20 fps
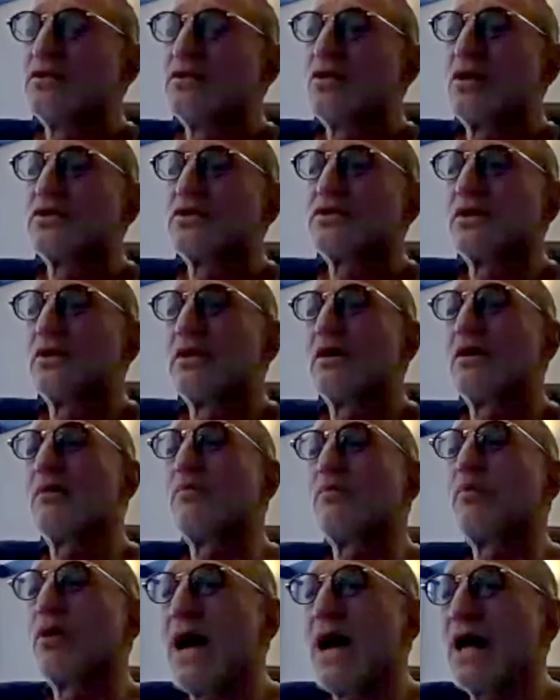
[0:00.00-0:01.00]
also, there are
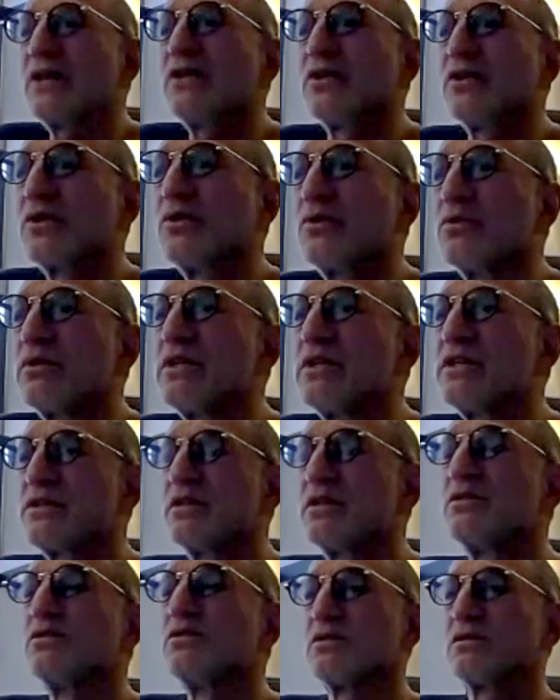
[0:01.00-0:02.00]
practical
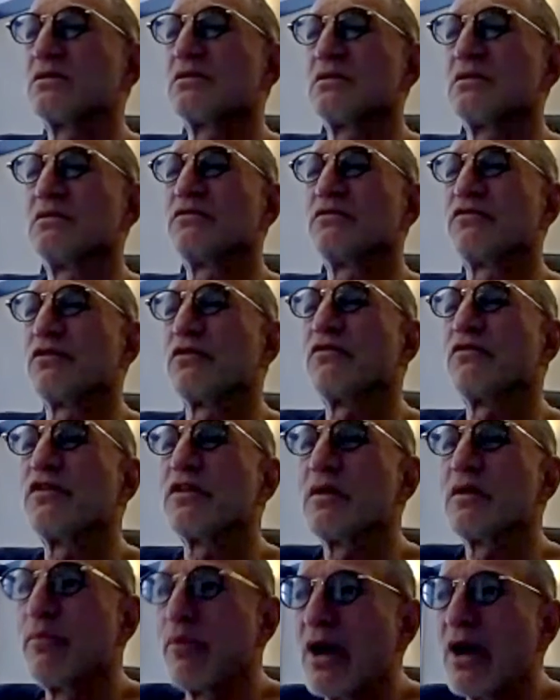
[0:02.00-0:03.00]
reasons for
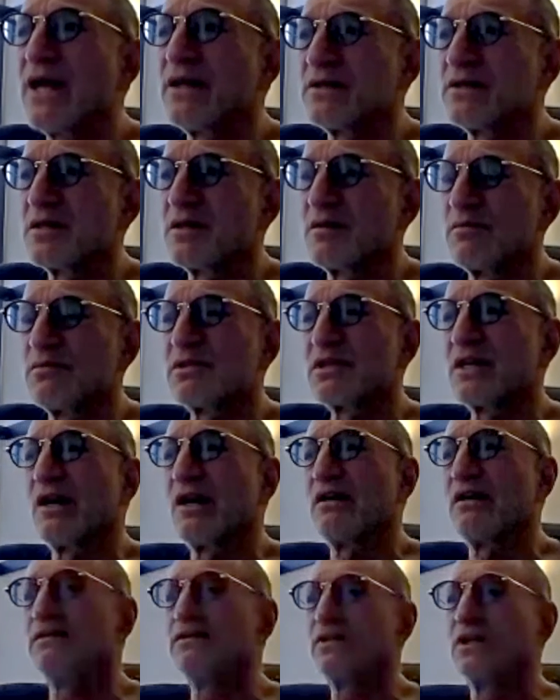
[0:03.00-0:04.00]
the brands
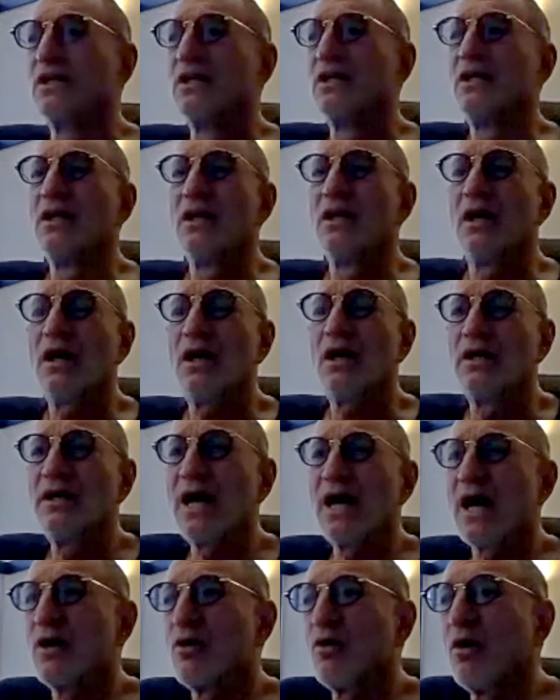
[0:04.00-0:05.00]
themselves.
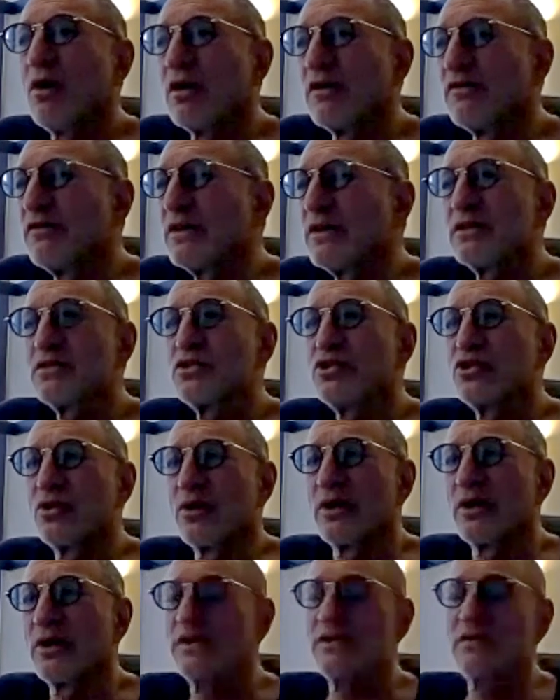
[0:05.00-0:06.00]
Not all of it is
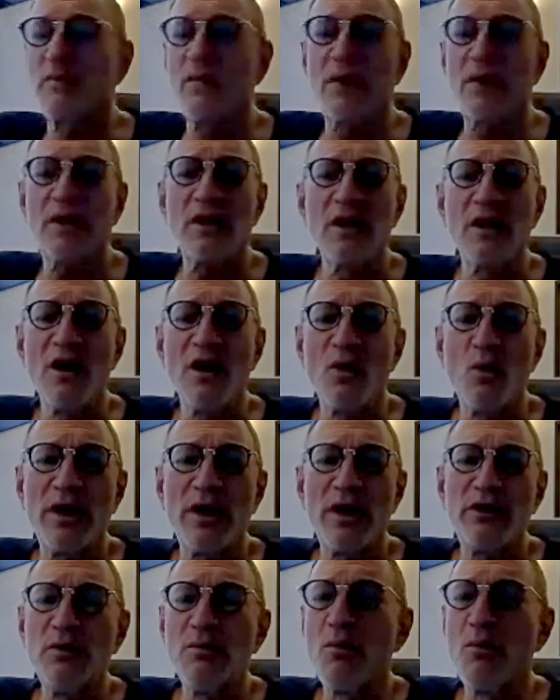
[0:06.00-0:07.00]
choice, but when
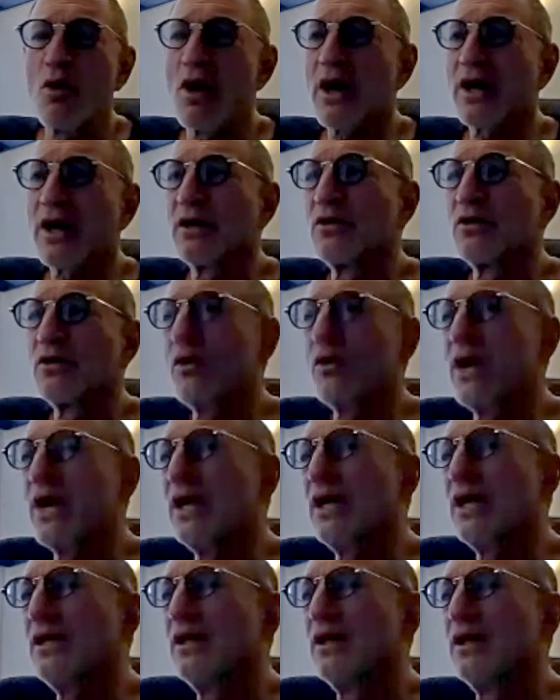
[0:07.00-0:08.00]
you mark and grade